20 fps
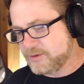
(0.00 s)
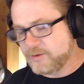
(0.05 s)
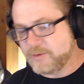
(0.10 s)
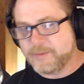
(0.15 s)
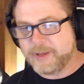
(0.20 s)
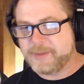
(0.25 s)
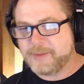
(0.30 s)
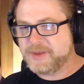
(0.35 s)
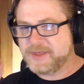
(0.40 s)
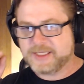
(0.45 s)
Well,
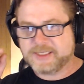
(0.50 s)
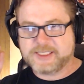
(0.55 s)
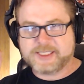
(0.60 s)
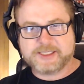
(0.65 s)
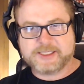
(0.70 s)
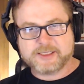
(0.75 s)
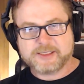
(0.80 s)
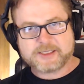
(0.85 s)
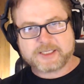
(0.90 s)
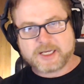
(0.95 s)
maybe this
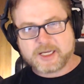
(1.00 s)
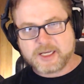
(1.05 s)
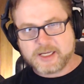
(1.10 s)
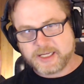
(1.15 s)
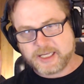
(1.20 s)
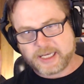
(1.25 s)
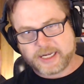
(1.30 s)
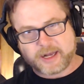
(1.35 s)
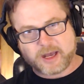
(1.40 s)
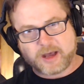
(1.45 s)
isn't the
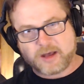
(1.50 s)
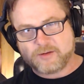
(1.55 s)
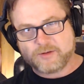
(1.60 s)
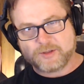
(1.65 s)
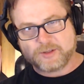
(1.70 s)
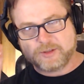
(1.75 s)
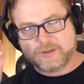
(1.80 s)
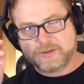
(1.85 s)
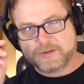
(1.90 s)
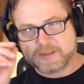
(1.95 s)
honey at all
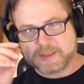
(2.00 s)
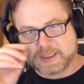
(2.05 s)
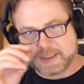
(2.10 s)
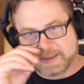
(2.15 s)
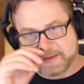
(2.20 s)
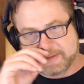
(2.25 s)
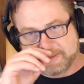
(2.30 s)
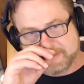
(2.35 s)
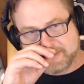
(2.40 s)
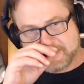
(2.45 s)
to use
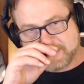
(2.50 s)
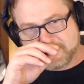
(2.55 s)
then.